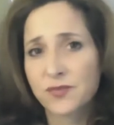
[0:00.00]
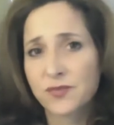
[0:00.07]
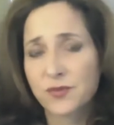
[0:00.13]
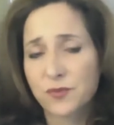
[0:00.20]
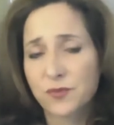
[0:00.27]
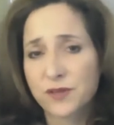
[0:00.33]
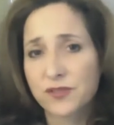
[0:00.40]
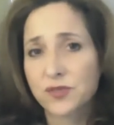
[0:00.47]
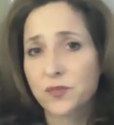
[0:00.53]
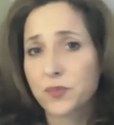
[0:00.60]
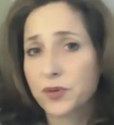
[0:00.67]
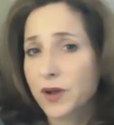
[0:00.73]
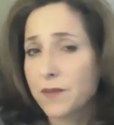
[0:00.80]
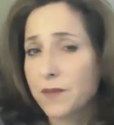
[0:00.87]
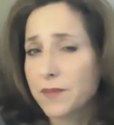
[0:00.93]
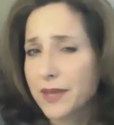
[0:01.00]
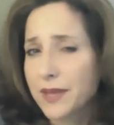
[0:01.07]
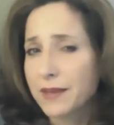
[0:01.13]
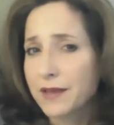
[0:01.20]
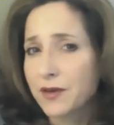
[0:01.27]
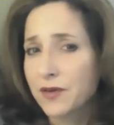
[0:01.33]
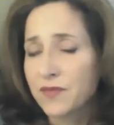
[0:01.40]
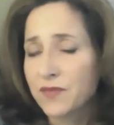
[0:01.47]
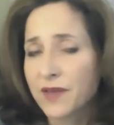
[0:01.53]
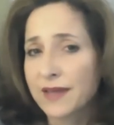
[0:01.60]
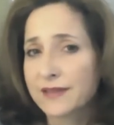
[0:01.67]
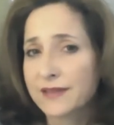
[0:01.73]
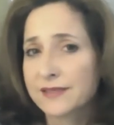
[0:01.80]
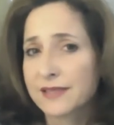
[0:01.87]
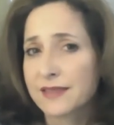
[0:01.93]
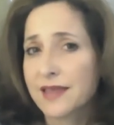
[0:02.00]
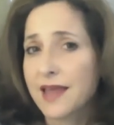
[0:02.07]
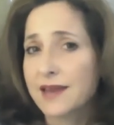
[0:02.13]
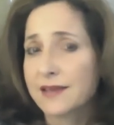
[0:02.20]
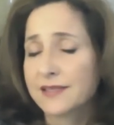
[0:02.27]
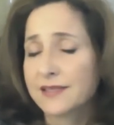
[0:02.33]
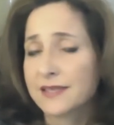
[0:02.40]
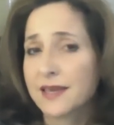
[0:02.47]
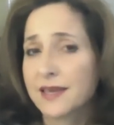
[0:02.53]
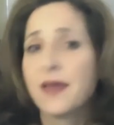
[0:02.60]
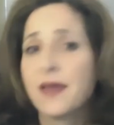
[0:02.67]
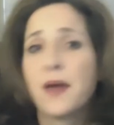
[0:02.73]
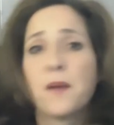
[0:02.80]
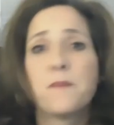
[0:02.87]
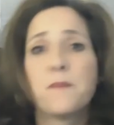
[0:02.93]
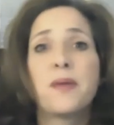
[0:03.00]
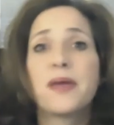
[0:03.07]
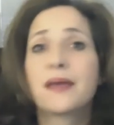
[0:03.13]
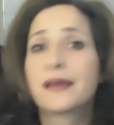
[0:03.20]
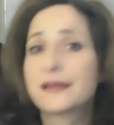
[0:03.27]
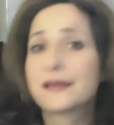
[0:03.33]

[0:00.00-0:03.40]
who are the ones who put on Paleo Effects, and that is the biggest